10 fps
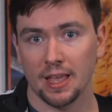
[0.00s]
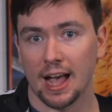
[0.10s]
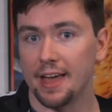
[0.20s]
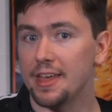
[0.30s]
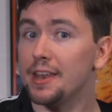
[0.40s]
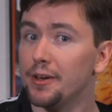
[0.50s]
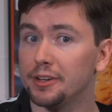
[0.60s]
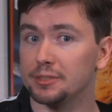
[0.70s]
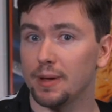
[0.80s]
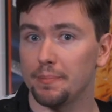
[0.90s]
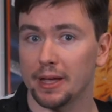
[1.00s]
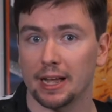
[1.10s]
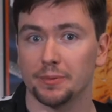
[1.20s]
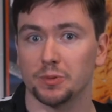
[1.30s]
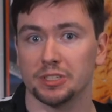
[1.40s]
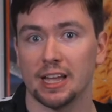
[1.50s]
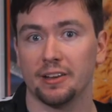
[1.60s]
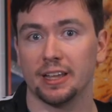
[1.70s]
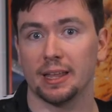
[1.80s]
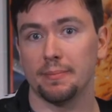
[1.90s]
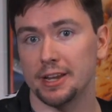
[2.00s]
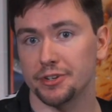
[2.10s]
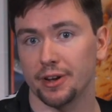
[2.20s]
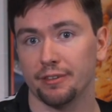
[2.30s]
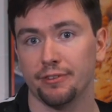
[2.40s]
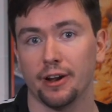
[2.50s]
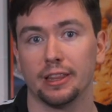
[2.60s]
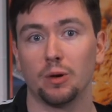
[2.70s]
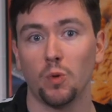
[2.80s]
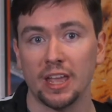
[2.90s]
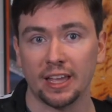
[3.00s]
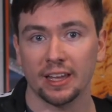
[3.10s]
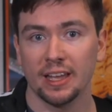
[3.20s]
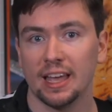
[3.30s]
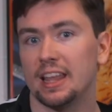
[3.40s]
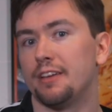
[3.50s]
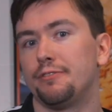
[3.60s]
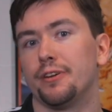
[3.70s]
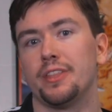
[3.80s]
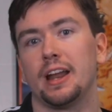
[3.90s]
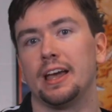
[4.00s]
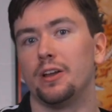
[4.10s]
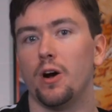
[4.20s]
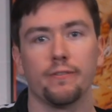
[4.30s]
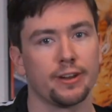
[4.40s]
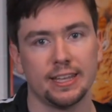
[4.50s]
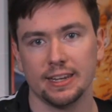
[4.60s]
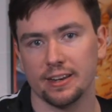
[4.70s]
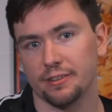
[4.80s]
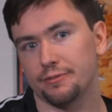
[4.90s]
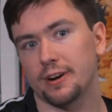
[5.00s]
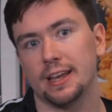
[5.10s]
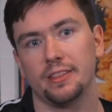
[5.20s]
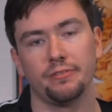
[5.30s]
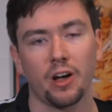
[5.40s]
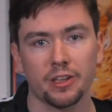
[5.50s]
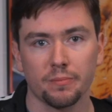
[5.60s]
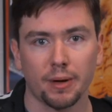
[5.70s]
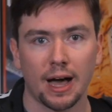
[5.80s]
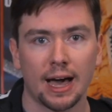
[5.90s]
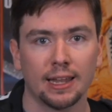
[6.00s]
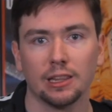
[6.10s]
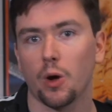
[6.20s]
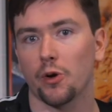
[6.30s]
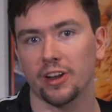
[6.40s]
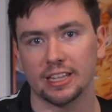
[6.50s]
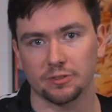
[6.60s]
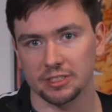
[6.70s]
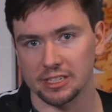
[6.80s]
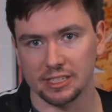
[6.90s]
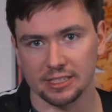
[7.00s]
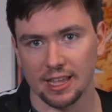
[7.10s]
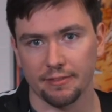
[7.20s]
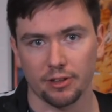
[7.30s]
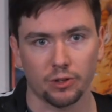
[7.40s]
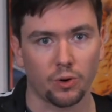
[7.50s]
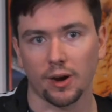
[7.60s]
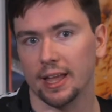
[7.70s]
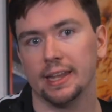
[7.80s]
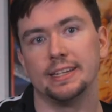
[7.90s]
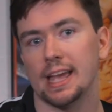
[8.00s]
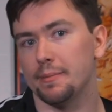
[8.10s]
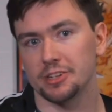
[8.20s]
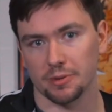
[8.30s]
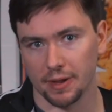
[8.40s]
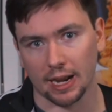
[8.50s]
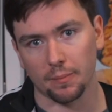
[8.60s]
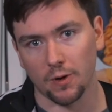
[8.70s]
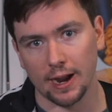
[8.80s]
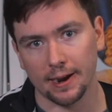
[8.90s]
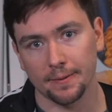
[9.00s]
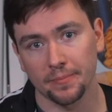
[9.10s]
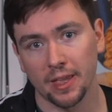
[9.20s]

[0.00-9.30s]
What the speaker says: I then noticed my pickups were sounding and measuring fairly weak, and I feared that I had overheated and fried the volume pot, lowering its resistance level, or I had damaged a pickup wire.